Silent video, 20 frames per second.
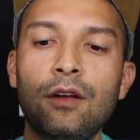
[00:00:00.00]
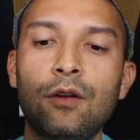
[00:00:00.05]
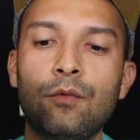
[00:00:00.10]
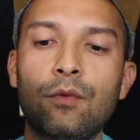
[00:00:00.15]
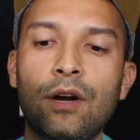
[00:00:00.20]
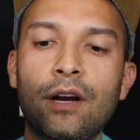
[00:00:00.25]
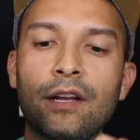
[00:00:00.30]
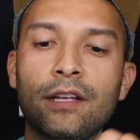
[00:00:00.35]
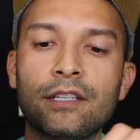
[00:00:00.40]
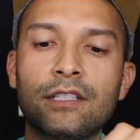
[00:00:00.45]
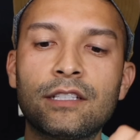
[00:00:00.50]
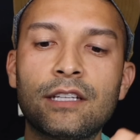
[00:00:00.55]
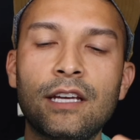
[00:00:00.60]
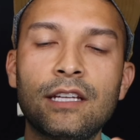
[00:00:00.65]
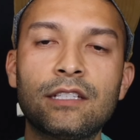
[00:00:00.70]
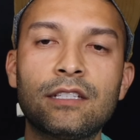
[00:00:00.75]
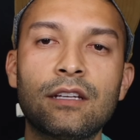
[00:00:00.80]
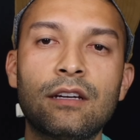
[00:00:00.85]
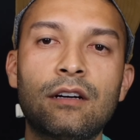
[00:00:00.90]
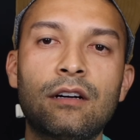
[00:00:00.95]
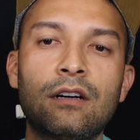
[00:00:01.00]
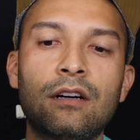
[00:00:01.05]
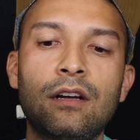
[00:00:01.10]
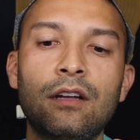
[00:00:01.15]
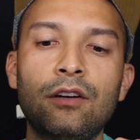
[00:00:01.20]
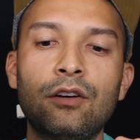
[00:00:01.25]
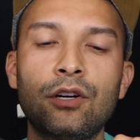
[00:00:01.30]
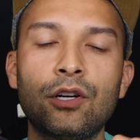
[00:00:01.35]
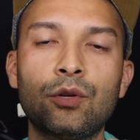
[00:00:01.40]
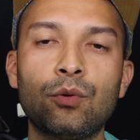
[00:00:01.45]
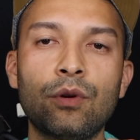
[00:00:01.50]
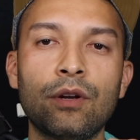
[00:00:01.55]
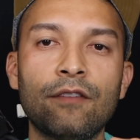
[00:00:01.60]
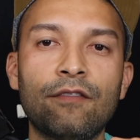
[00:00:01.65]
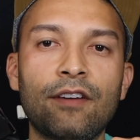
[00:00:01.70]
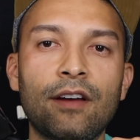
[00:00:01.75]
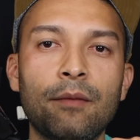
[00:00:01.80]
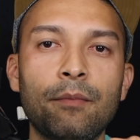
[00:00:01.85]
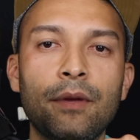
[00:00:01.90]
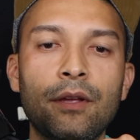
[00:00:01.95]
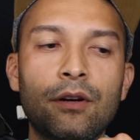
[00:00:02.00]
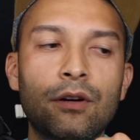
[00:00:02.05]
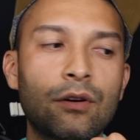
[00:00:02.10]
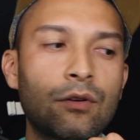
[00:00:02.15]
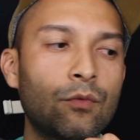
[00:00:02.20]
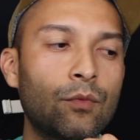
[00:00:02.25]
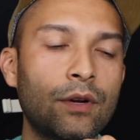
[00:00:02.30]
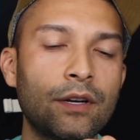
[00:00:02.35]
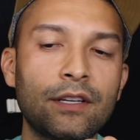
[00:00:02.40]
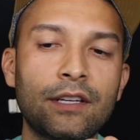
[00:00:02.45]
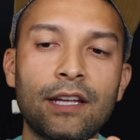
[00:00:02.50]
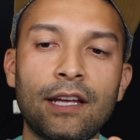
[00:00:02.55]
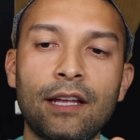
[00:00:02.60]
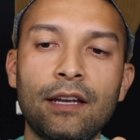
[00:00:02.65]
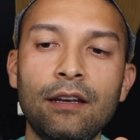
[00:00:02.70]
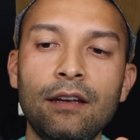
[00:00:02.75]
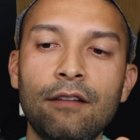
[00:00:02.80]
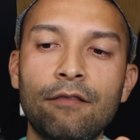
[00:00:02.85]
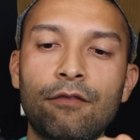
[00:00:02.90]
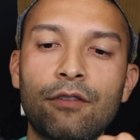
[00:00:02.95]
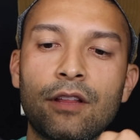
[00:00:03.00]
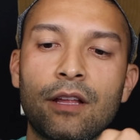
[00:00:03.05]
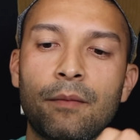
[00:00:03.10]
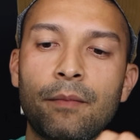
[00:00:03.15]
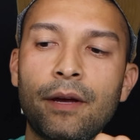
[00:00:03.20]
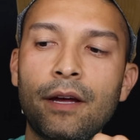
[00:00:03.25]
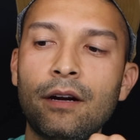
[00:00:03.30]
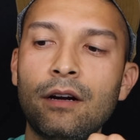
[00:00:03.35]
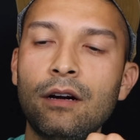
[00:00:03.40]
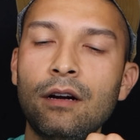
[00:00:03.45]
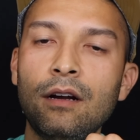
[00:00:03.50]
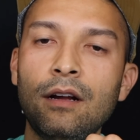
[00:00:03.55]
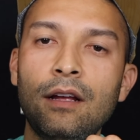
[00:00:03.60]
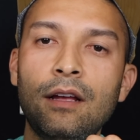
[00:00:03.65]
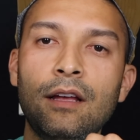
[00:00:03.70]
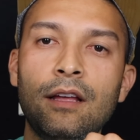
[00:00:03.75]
riding skates that are 125 meter or 110 for that matter,